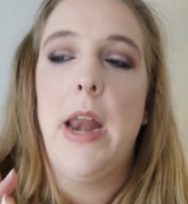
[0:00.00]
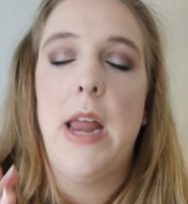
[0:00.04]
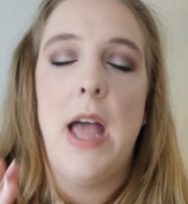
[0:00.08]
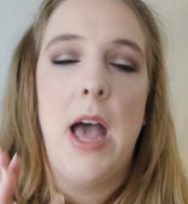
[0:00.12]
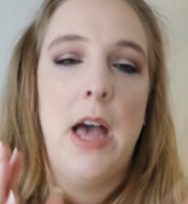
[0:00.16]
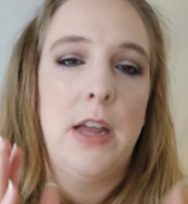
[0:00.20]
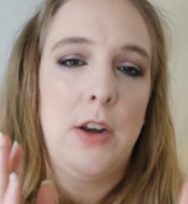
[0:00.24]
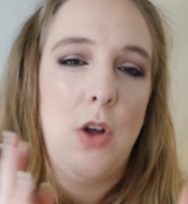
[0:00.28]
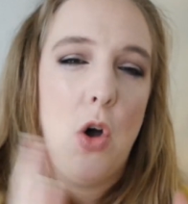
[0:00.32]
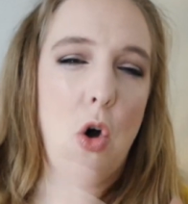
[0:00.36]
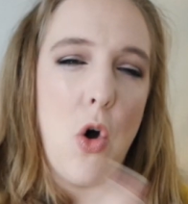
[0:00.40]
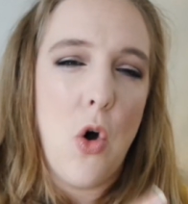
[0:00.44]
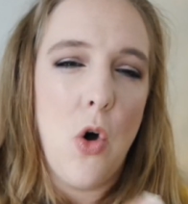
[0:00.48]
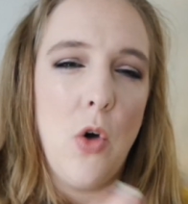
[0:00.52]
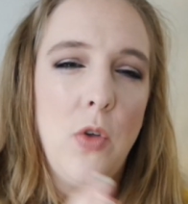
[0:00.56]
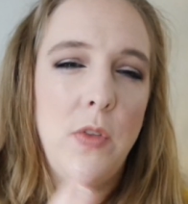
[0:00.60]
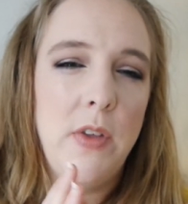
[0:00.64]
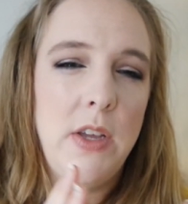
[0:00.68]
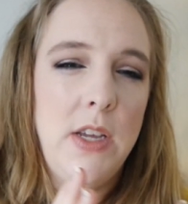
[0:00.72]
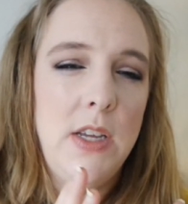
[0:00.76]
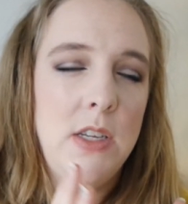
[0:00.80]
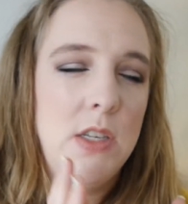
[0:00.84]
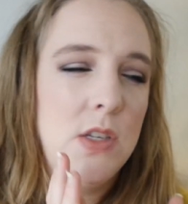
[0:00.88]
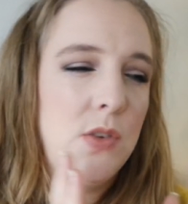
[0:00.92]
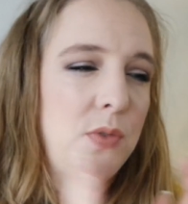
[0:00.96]
and I had all
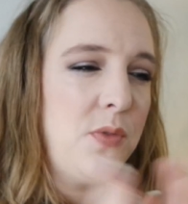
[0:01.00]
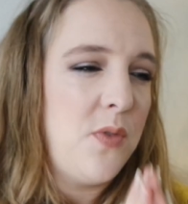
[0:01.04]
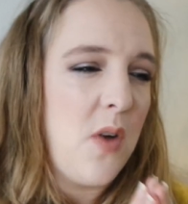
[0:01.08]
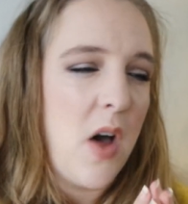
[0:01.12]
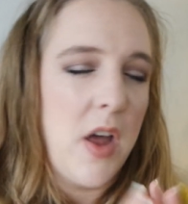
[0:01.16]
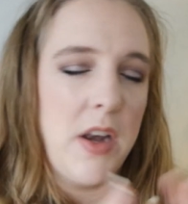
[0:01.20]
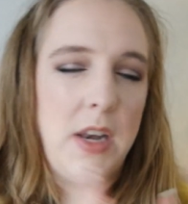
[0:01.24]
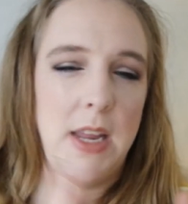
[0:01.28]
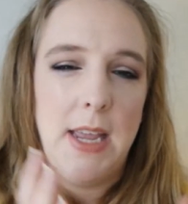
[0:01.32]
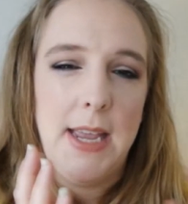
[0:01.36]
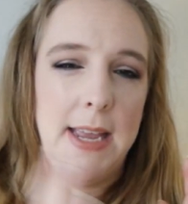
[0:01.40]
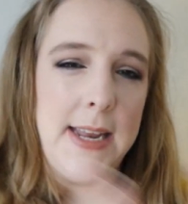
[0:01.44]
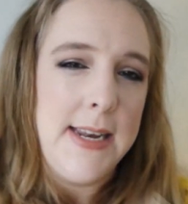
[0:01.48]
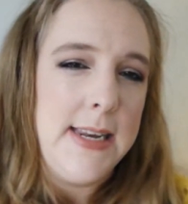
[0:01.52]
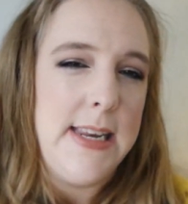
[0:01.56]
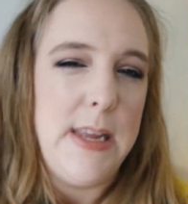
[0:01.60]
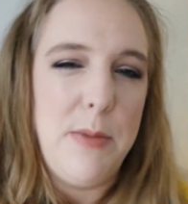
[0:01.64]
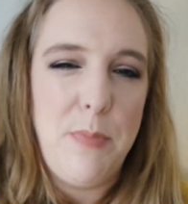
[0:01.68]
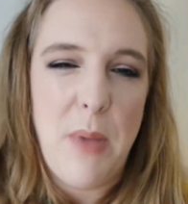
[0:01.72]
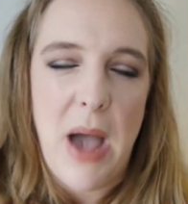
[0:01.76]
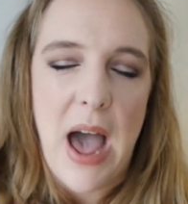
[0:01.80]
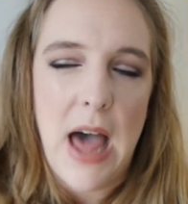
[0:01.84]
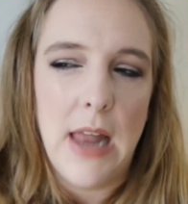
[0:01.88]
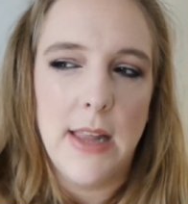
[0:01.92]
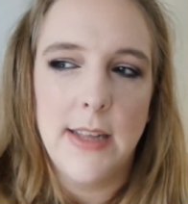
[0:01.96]
these fun
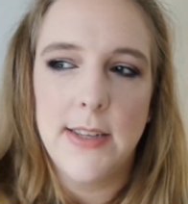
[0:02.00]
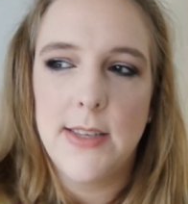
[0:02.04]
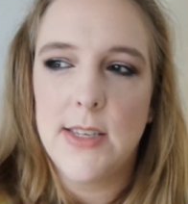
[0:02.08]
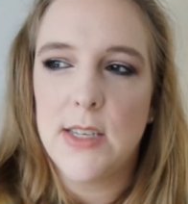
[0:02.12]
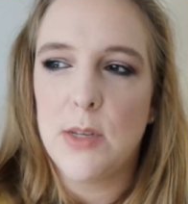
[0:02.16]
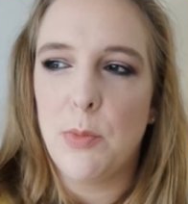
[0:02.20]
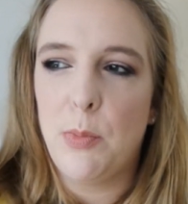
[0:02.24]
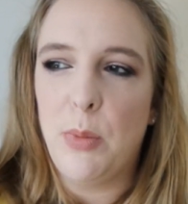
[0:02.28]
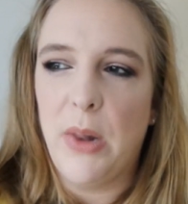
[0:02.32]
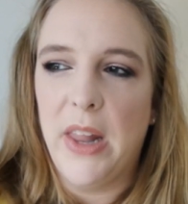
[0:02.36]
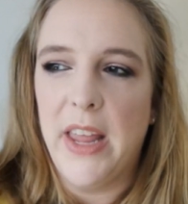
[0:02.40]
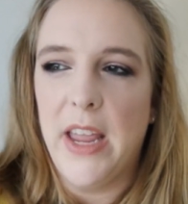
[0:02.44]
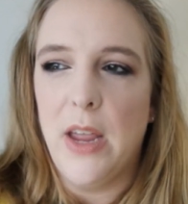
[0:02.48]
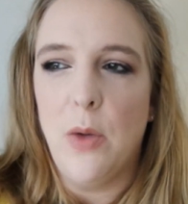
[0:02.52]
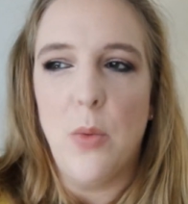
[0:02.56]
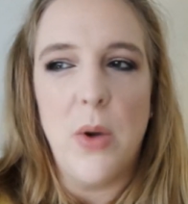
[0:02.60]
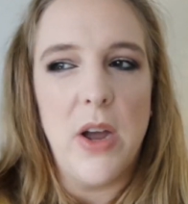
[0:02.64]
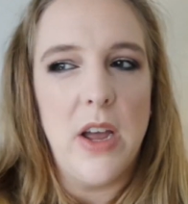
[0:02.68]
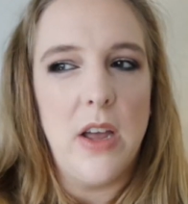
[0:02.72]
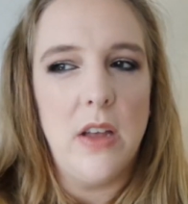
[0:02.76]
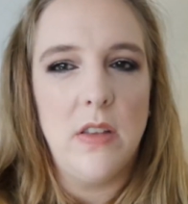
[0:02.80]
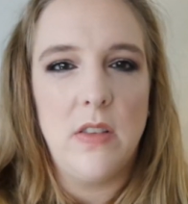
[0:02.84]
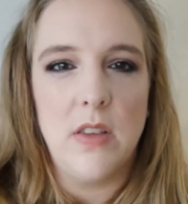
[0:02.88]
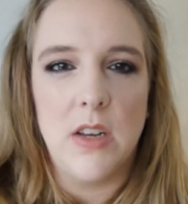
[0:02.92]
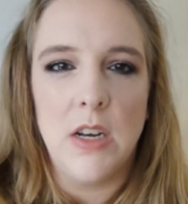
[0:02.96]
indie palettes to play
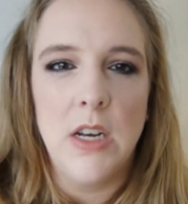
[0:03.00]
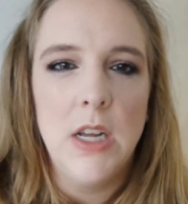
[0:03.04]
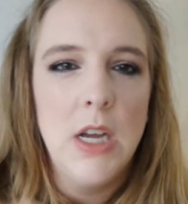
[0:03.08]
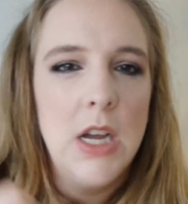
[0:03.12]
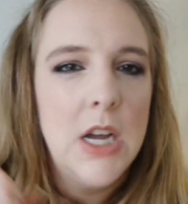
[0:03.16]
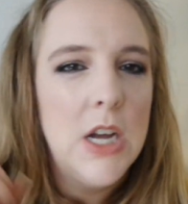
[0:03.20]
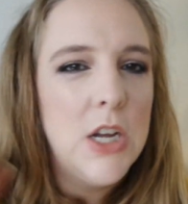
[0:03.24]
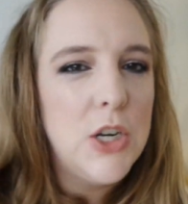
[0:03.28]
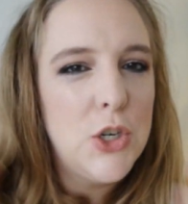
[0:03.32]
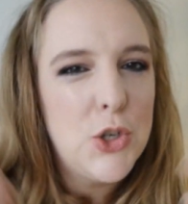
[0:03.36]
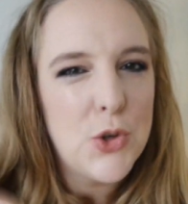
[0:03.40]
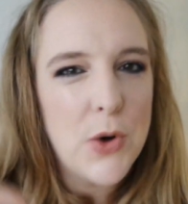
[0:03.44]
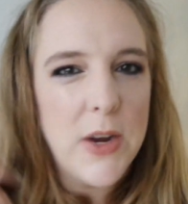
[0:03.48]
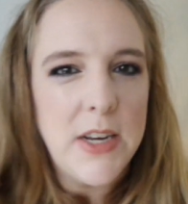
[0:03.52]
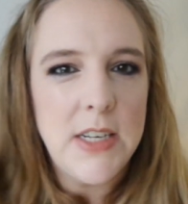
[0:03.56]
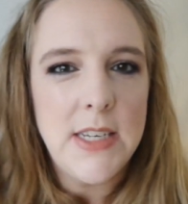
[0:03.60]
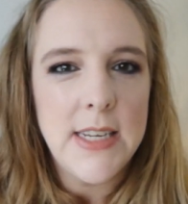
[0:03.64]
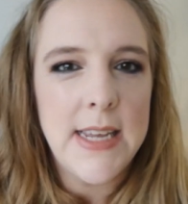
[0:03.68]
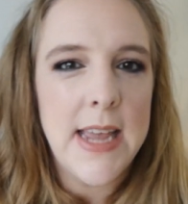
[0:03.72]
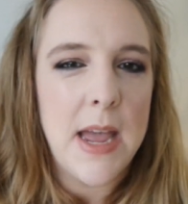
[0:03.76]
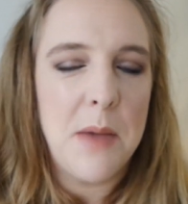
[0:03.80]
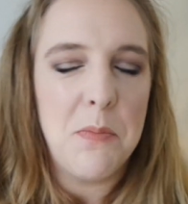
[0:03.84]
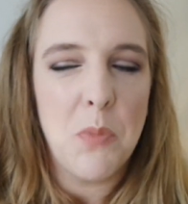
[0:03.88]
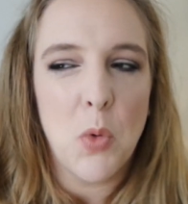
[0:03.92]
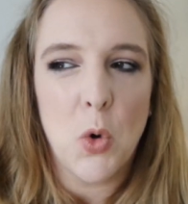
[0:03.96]
with and trying
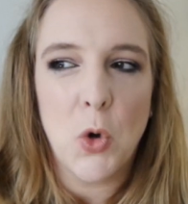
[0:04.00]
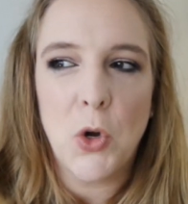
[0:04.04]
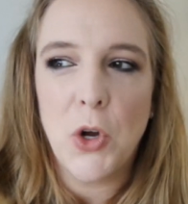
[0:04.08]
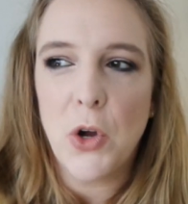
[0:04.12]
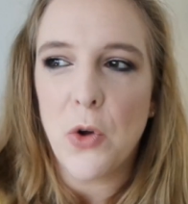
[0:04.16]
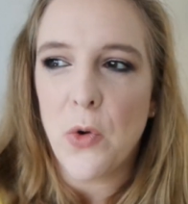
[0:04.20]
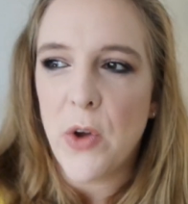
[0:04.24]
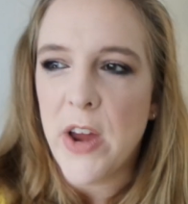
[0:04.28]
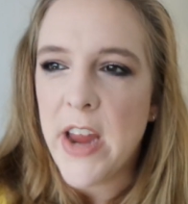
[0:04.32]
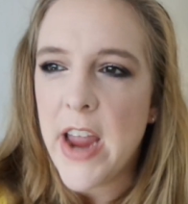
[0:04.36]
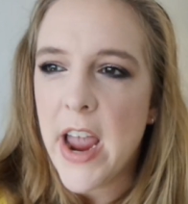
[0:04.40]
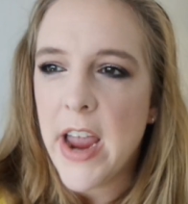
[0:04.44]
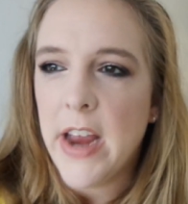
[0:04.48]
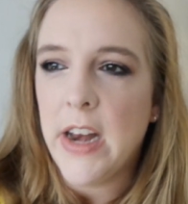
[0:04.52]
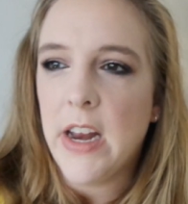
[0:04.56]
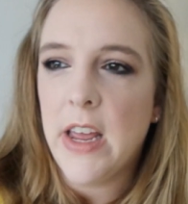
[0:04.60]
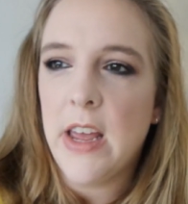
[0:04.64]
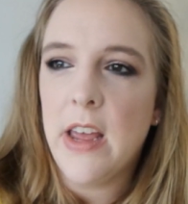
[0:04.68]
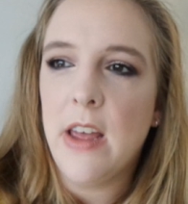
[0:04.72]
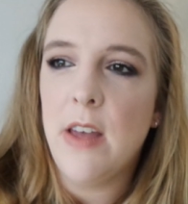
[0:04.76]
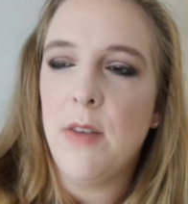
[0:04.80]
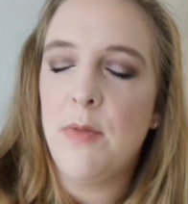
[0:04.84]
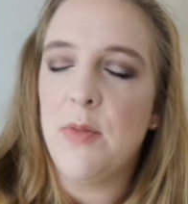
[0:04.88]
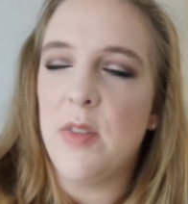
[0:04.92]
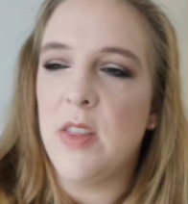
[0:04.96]
to get more
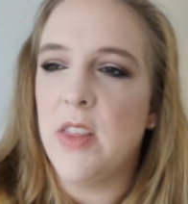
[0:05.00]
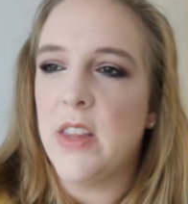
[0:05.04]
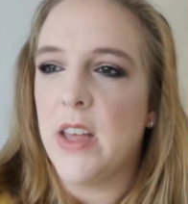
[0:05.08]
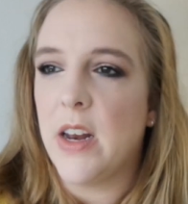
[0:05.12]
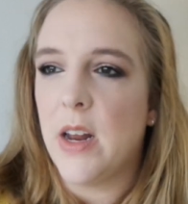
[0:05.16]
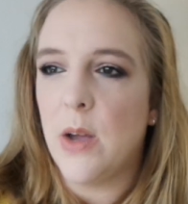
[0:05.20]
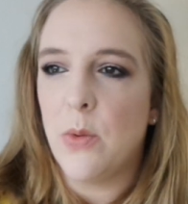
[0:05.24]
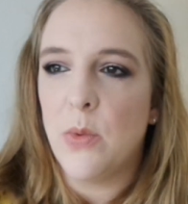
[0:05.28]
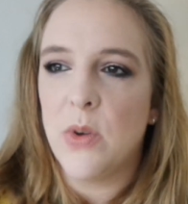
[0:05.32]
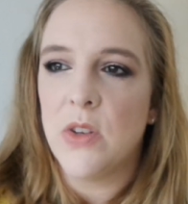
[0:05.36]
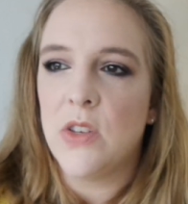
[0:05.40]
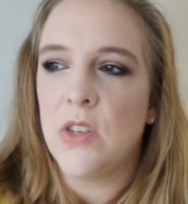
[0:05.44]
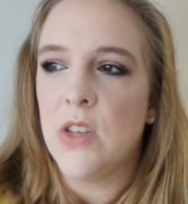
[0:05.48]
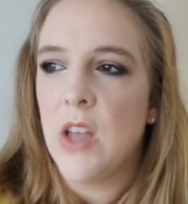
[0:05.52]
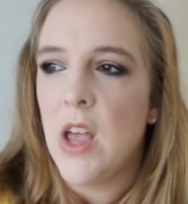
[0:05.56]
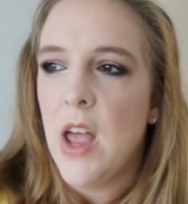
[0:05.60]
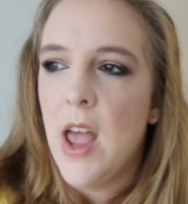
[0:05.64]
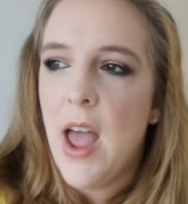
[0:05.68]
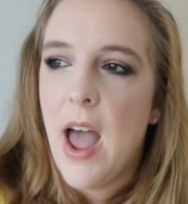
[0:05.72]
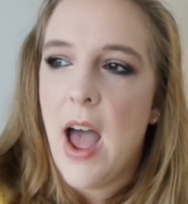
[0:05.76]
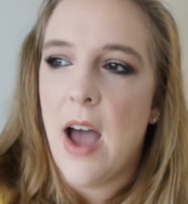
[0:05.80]
creative, and then I was